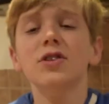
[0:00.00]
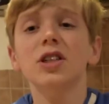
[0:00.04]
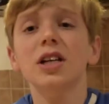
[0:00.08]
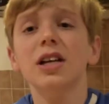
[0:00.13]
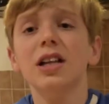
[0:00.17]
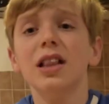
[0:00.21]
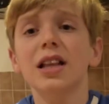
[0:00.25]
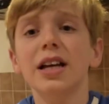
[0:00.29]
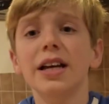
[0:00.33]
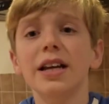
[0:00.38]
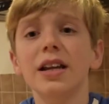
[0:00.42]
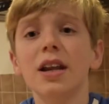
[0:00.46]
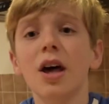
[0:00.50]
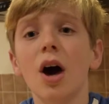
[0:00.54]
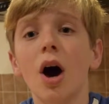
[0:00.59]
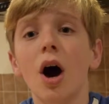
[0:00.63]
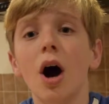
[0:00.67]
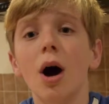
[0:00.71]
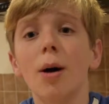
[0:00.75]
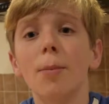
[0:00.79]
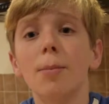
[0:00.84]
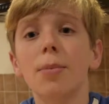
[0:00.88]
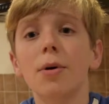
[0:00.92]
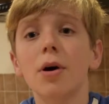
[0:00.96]
to clean
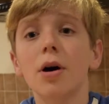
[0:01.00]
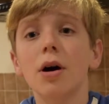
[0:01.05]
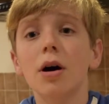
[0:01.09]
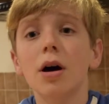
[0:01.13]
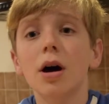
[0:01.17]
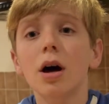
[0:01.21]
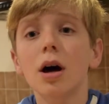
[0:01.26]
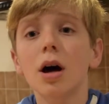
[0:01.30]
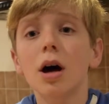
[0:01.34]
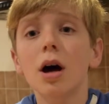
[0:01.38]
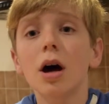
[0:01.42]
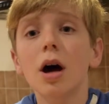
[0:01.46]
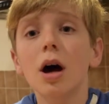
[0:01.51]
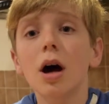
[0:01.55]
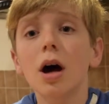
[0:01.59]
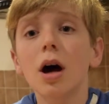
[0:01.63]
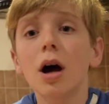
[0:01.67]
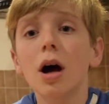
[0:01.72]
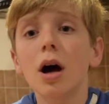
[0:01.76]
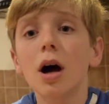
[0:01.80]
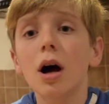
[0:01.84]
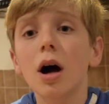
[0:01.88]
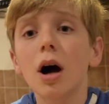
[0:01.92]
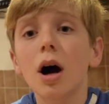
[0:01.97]
up?
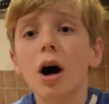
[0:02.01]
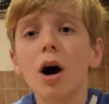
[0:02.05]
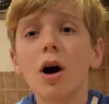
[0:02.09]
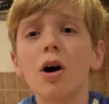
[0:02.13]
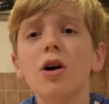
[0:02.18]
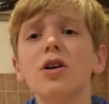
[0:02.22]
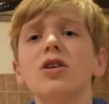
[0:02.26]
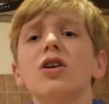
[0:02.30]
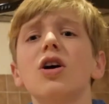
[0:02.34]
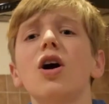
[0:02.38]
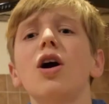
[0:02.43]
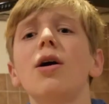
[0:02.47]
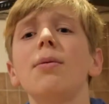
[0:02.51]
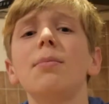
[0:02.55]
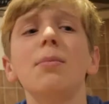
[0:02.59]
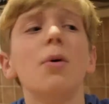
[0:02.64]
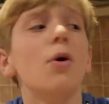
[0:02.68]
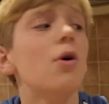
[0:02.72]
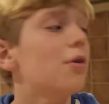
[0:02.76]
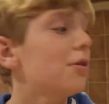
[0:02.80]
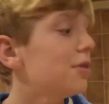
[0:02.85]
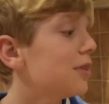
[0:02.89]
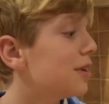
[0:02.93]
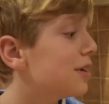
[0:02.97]
Oh, come
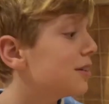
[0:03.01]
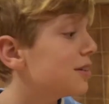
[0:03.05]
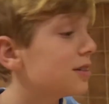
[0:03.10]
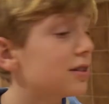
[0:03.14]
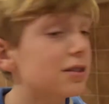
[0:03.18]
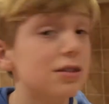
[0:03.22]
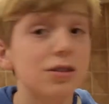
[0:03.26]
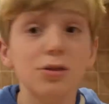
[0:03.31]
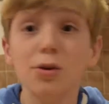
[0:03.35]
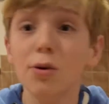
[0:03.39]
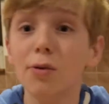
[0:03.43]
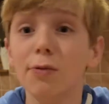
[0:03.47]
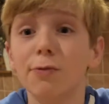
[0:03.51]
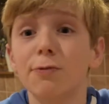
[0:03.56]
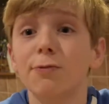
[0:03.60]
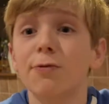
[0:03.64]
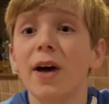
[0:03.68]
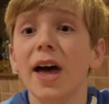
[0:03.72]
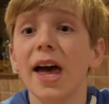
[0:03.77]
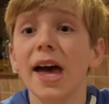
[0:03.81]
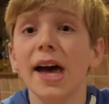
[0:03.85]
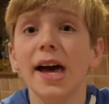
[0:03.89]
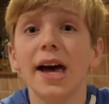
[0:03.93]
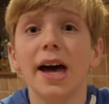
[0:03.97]
on, this is not
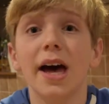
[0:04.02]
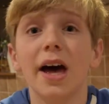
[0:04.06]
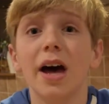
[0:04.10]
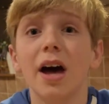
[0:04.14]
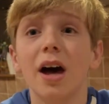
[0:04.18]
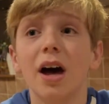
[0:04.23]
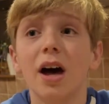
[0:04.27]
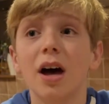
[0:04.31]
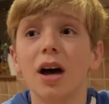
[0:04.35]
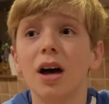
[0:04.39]
fair.